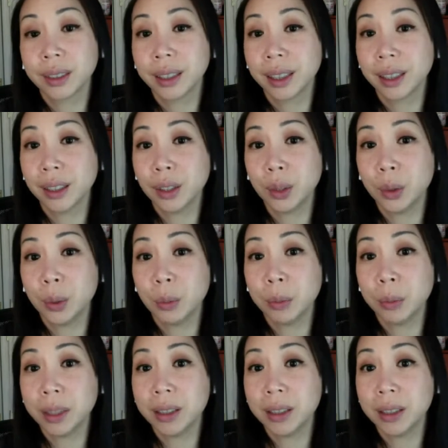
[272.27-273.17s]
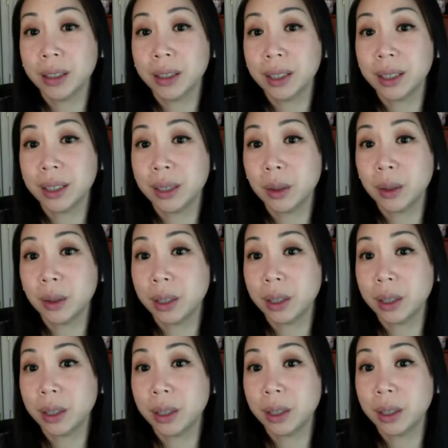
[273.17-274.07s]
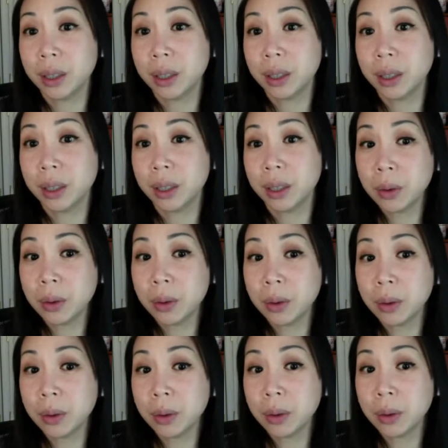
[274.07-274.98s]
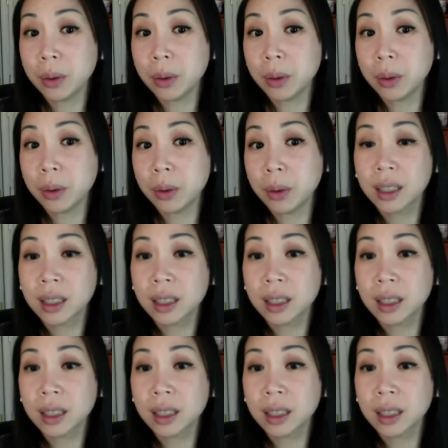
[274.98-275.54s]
Can you be still as a mouse?